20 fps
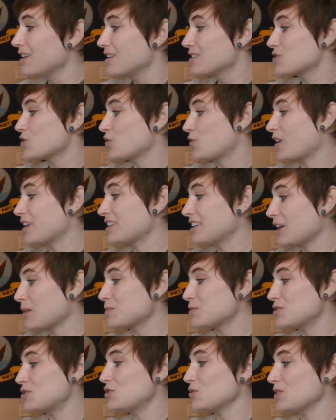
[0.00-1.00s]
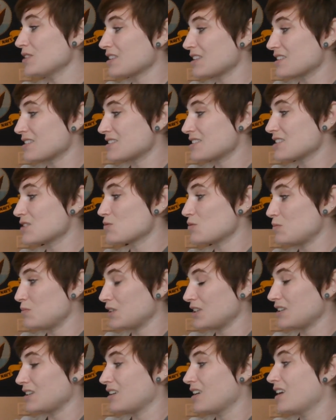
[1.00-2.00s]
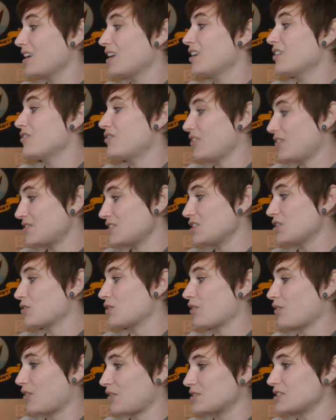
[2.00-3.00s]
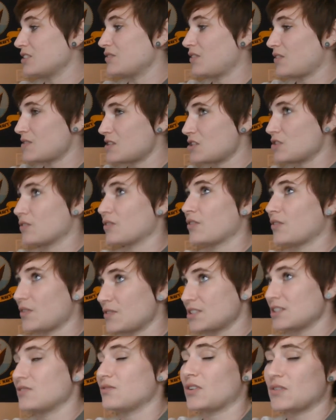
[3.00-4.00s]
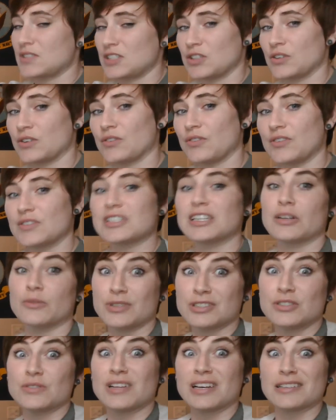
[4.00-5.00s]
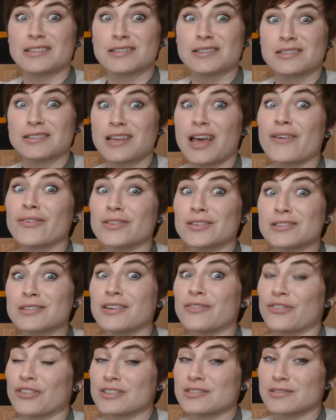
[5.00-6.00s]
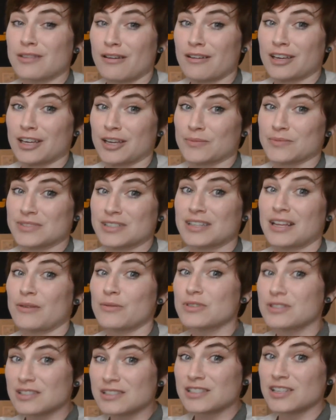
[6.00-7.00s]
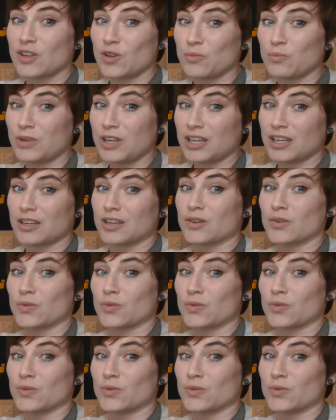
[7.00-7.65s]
So if I kept doing this, this would be 15 over 15, 15 over 15, 15 over 15, and we do that 7 different times, and that would still be